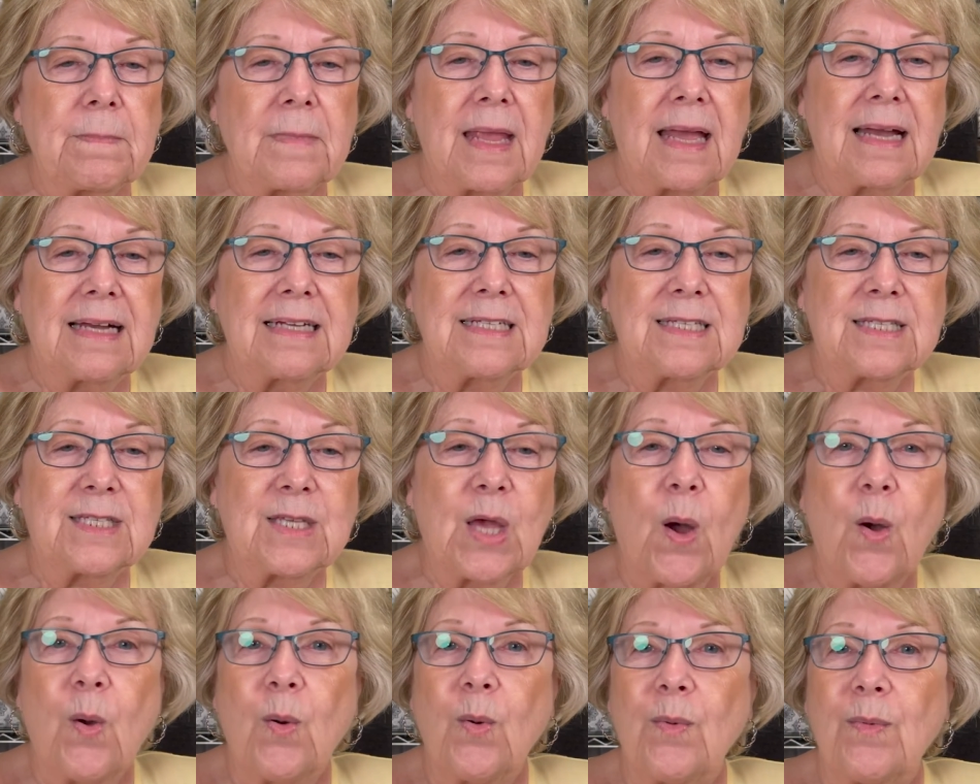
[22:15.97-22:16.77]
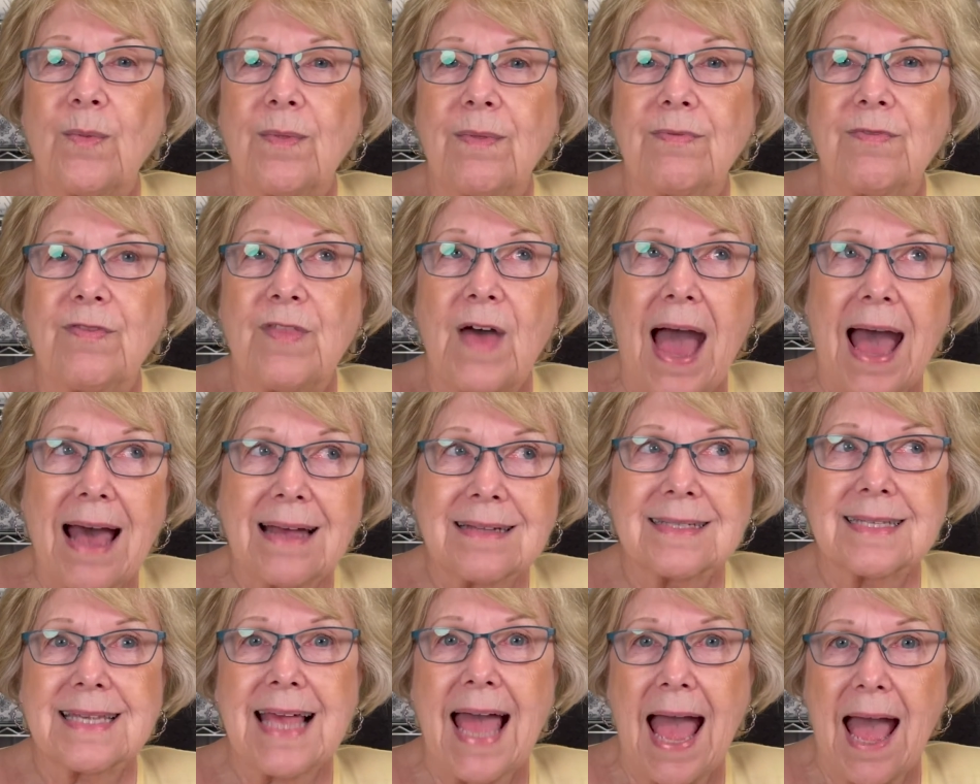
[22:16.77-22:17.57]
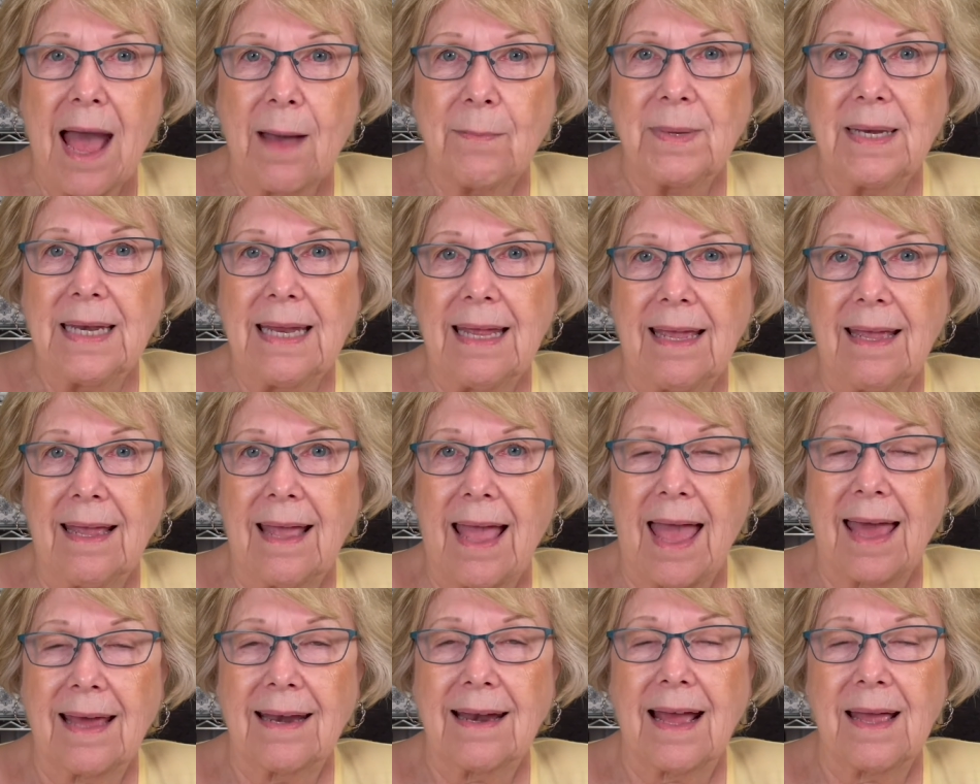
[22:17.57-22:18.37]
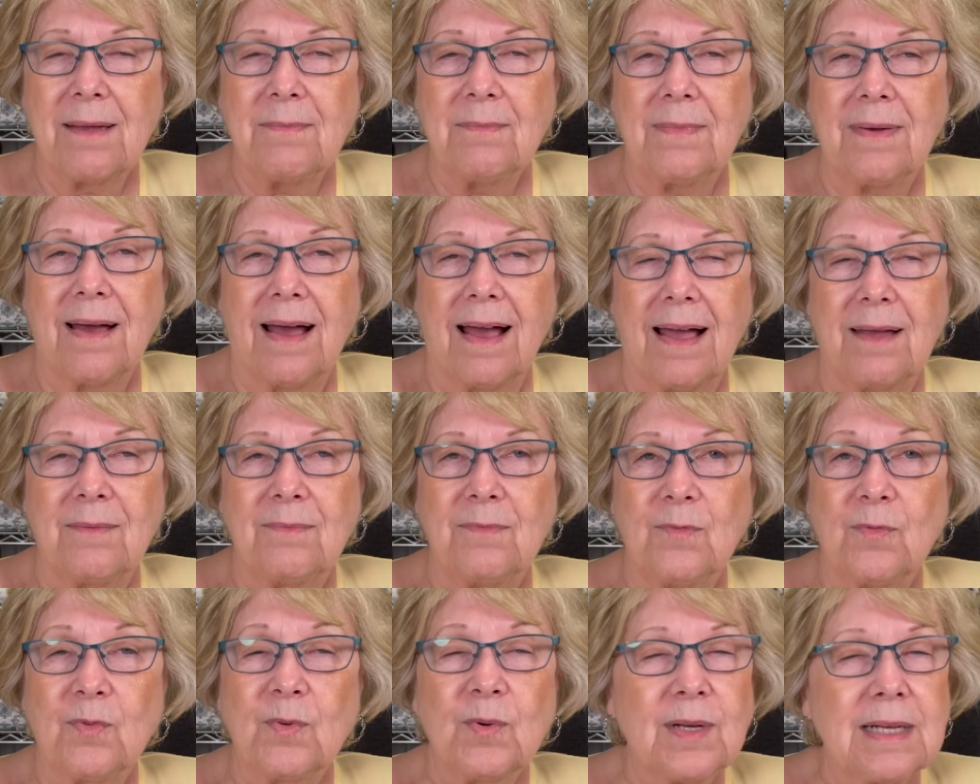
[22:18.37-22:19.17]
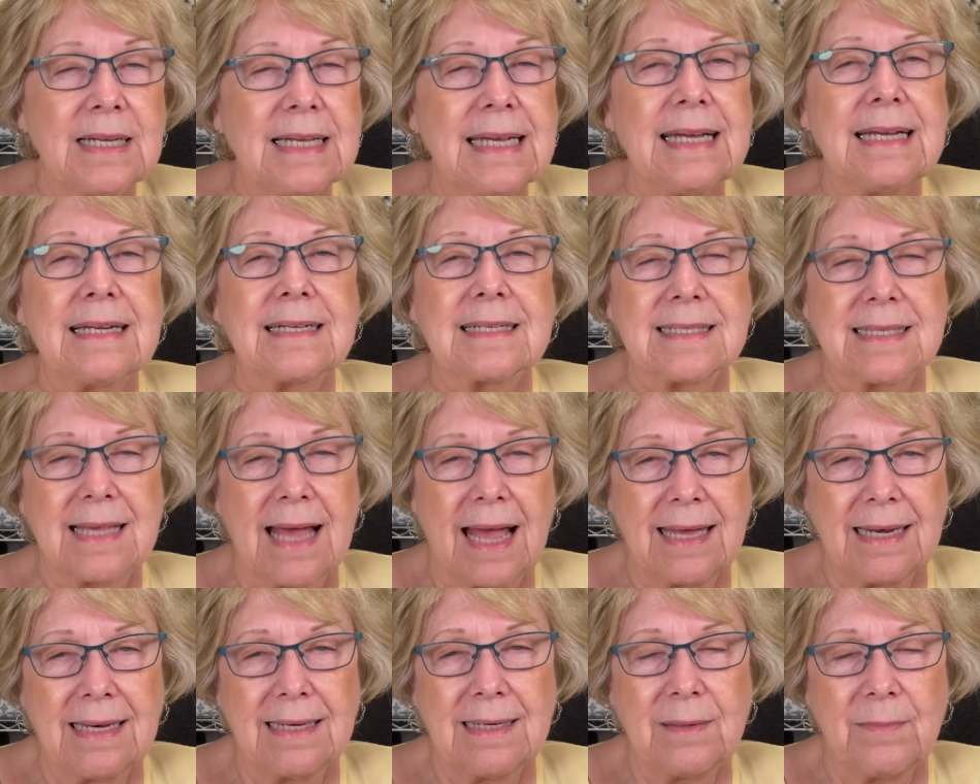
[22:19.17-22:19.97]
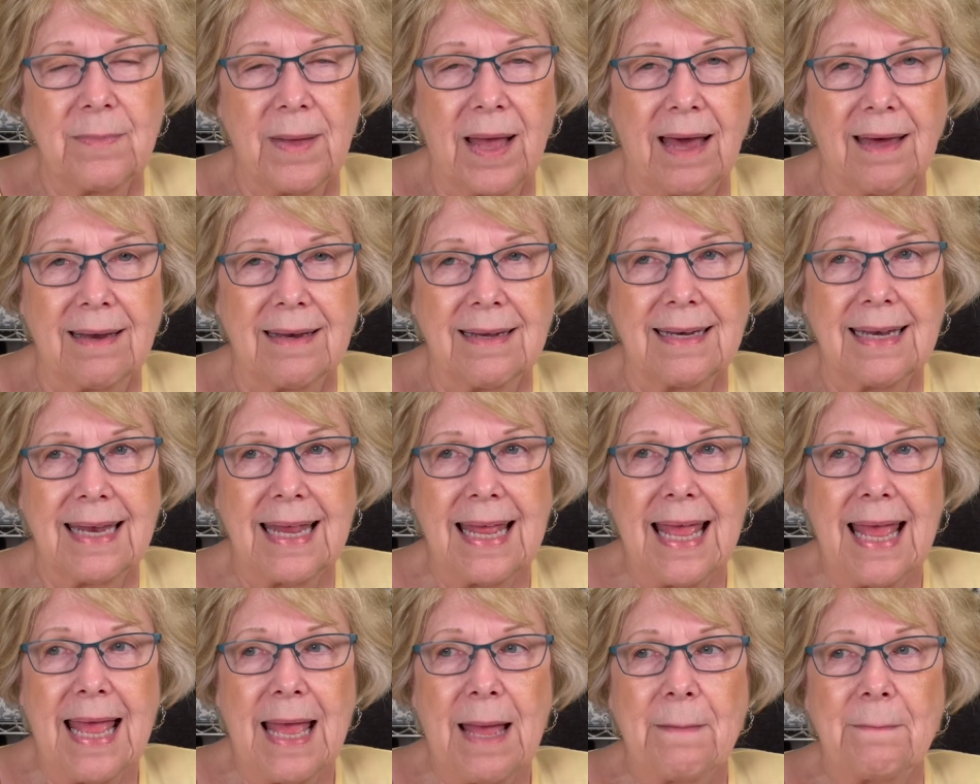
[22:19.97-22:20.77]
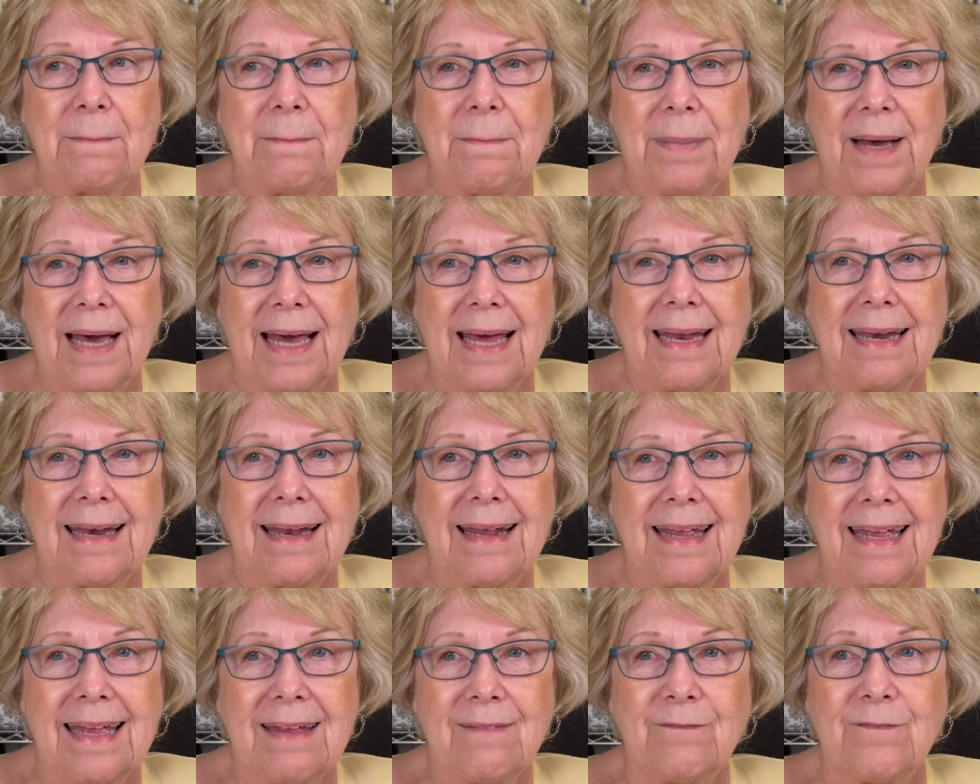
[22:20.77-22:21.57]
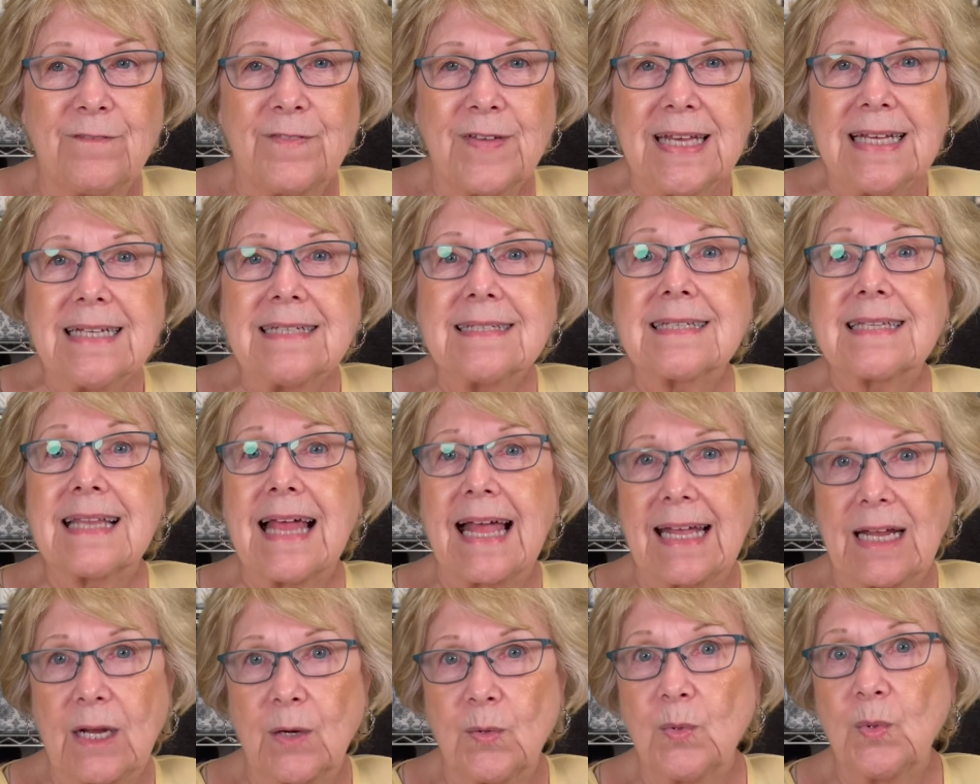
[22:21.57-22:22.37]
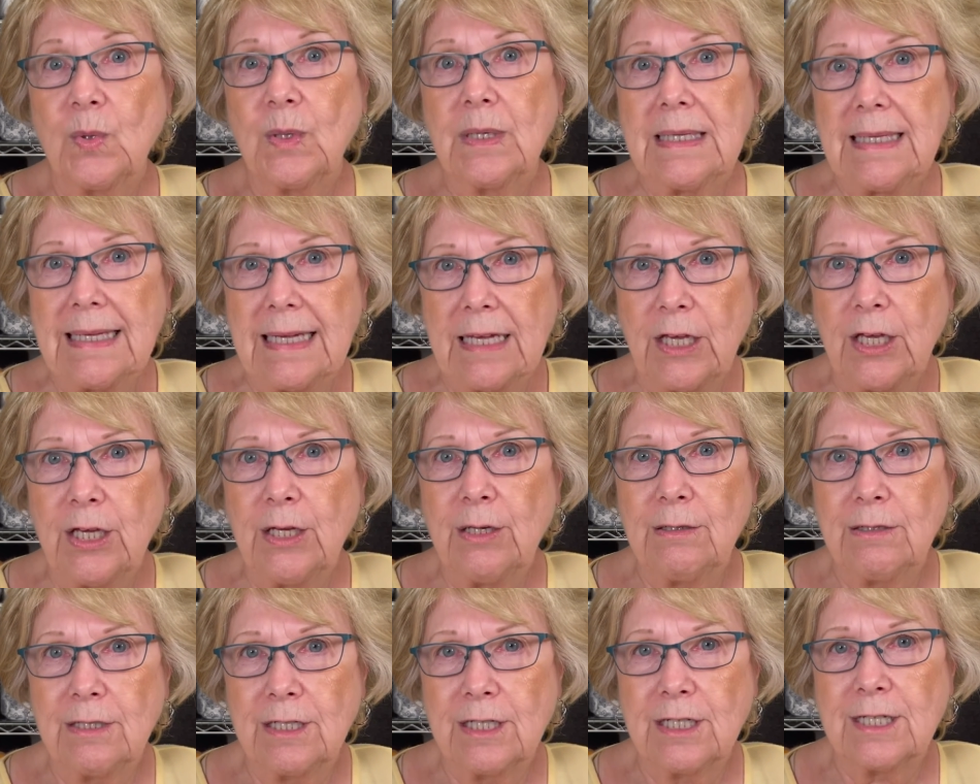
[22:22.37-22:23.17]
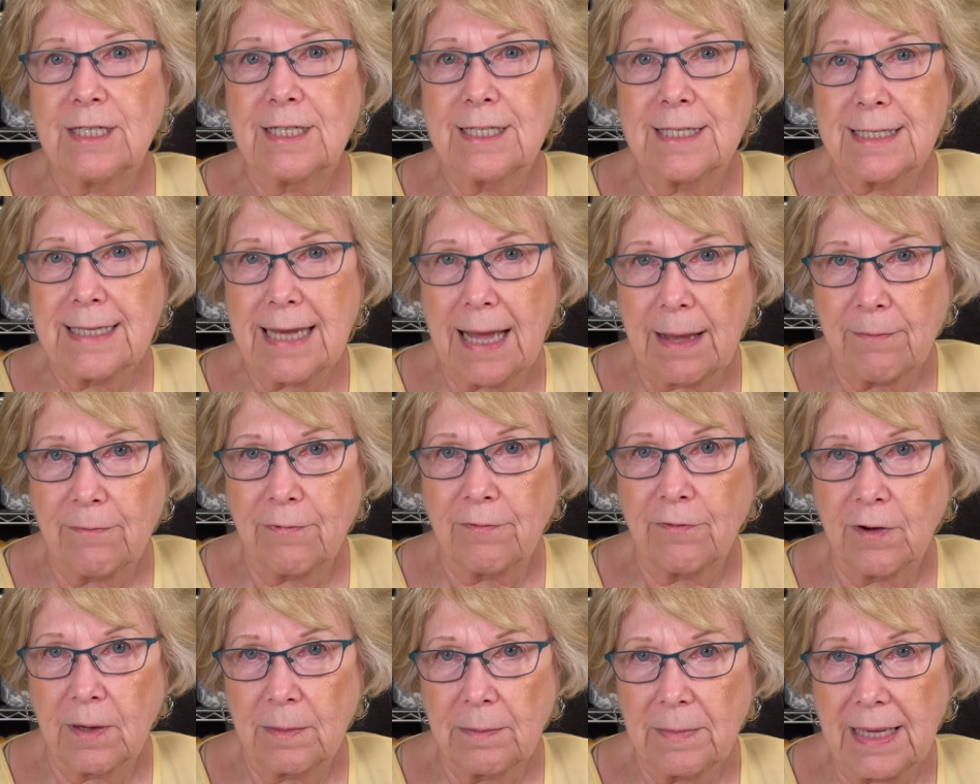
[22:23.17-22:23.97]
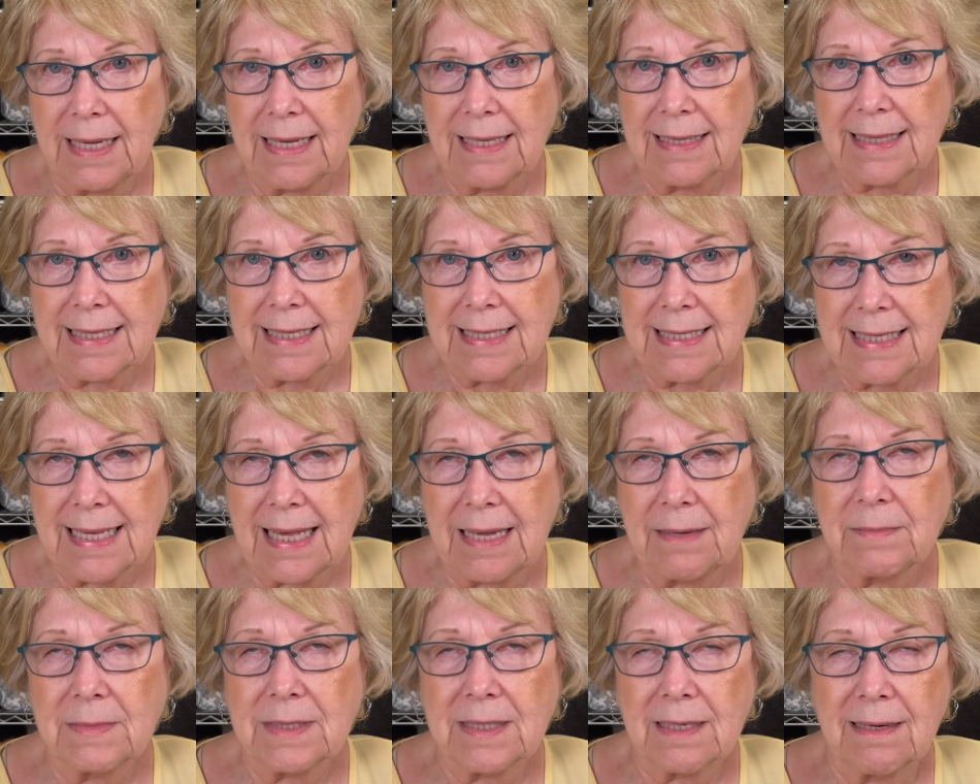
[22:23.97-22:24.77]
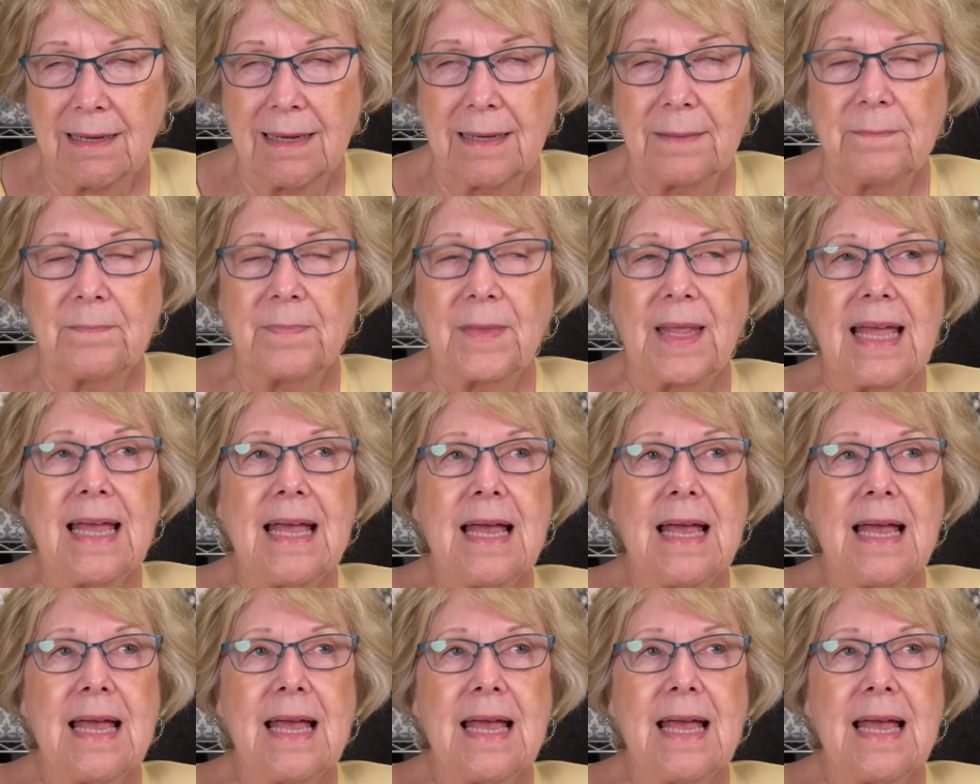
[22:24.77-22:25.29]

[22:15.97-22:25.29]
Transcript: So that's happening, and I'm really excited about it, but it feels like a really huge step for me at the same time.